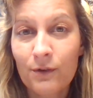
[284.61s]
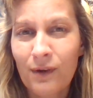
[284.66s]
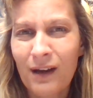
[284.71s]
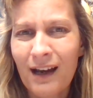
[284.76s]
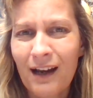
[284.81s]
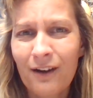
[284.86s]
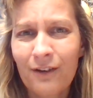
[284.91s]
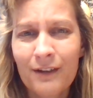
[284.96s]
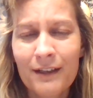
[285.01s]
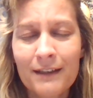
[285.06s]
So
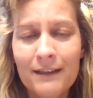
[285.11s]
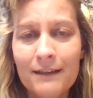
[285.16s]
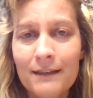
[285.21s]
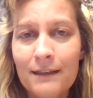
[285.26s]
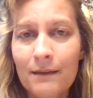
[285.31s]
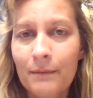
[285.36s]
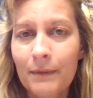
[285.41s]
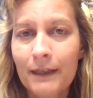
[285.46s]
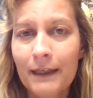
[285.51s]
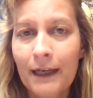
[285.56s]
how can
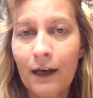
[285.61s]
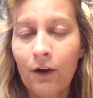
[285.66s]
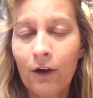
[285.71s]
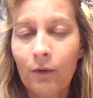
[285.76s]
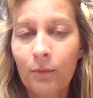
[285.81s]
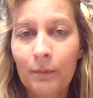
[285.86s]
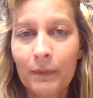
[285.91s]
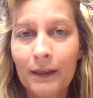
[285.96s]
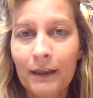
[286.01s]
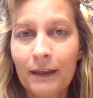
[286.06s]
somebody
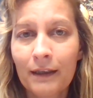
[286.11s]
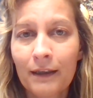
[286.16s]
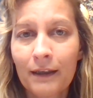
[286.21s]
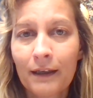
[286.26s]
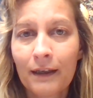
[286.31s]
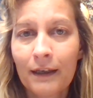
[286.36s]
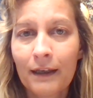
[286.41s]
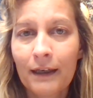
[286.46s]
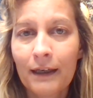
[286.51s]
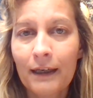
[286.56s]
help me
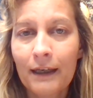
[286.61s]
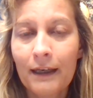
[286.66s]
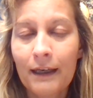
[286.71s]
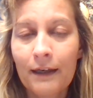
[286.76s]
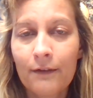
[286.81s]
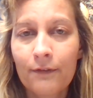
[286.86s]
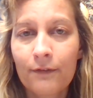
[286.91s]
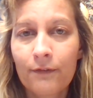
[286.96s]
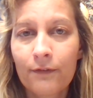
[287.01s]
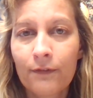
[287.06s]

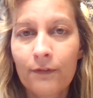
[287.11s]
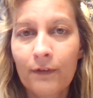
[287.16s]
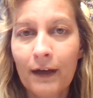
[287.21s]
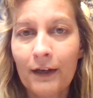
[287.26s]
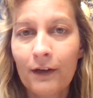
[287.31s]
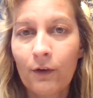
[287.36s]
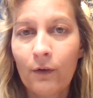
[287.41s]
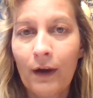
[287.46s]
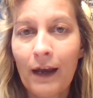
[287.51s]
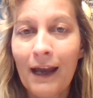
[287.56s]
if
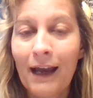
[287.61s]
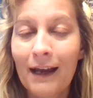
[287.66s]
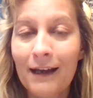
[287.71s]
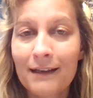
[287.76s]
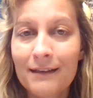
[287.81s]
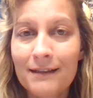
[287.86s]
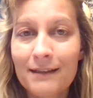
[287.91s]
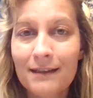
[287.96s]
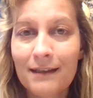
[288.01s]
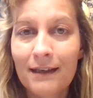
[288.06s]
I don't
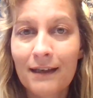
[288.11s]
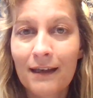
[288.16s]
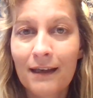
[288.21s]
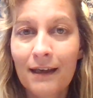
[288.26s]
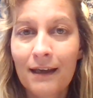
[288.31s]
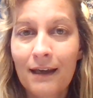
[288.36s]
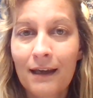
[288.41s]
ask?